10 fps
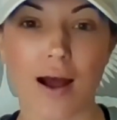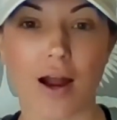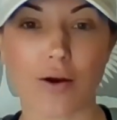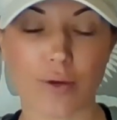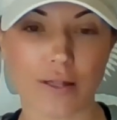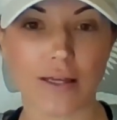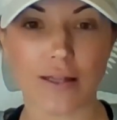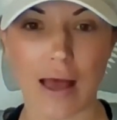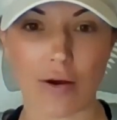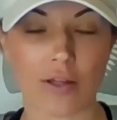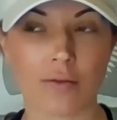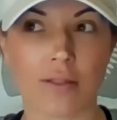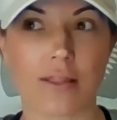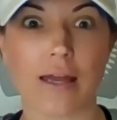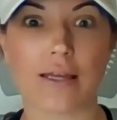are really
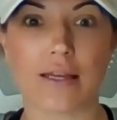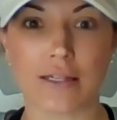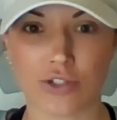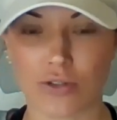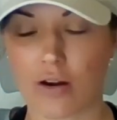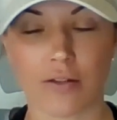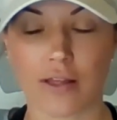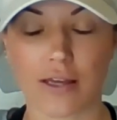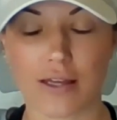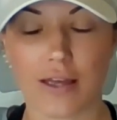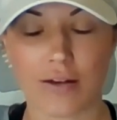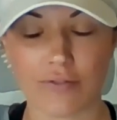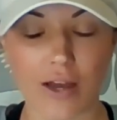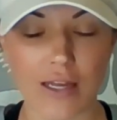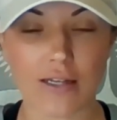allowing that the
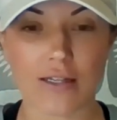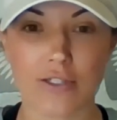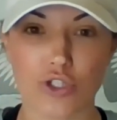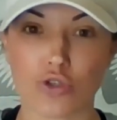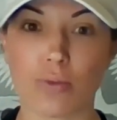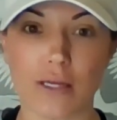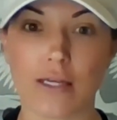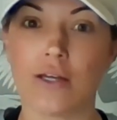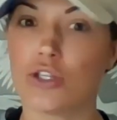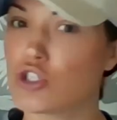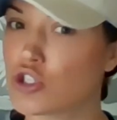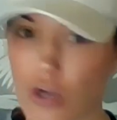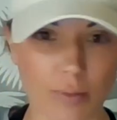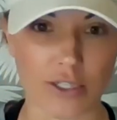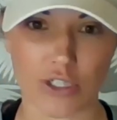invite to be
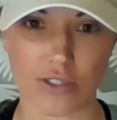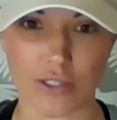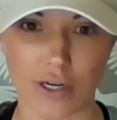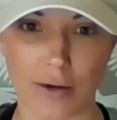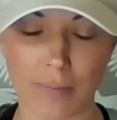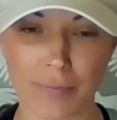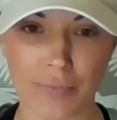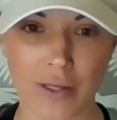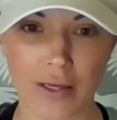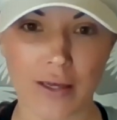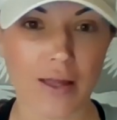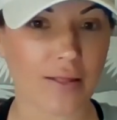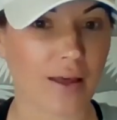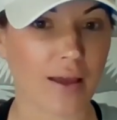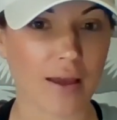so much easier.
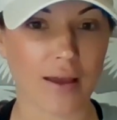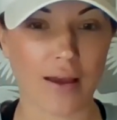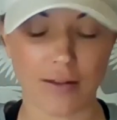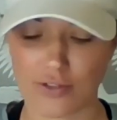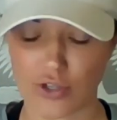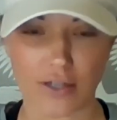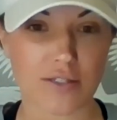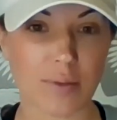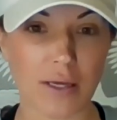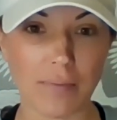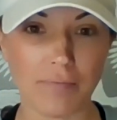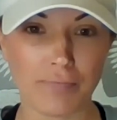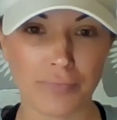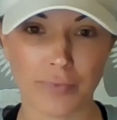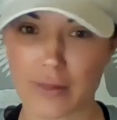They trust me,
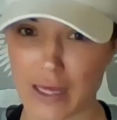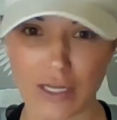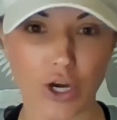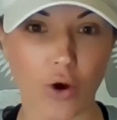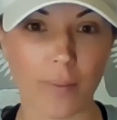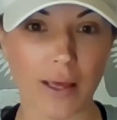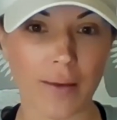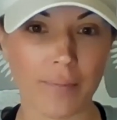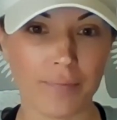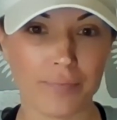they know me,